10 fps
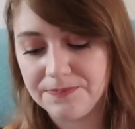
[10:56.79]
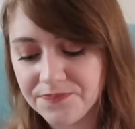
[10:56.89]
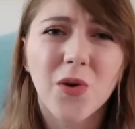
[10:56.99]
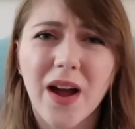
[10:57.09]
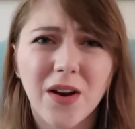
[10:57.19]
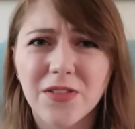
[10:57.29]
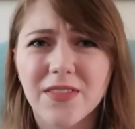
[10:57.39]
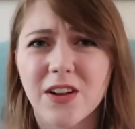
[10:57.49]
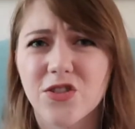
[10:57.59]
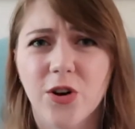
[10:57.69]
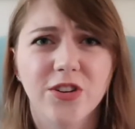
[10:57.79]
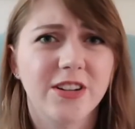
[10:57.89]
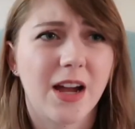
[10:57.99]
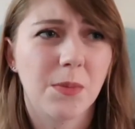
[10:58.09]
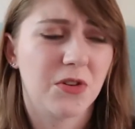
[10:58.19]
So I don't think that charging
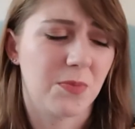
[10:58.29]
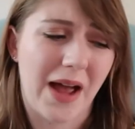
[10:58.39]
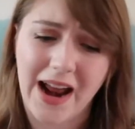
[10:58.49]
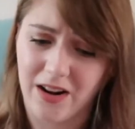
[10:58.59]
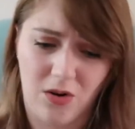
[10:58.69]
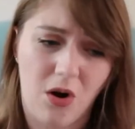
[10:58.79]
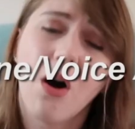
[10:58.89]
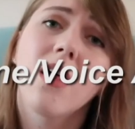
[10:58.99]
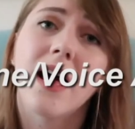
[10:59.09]
time is bad at all.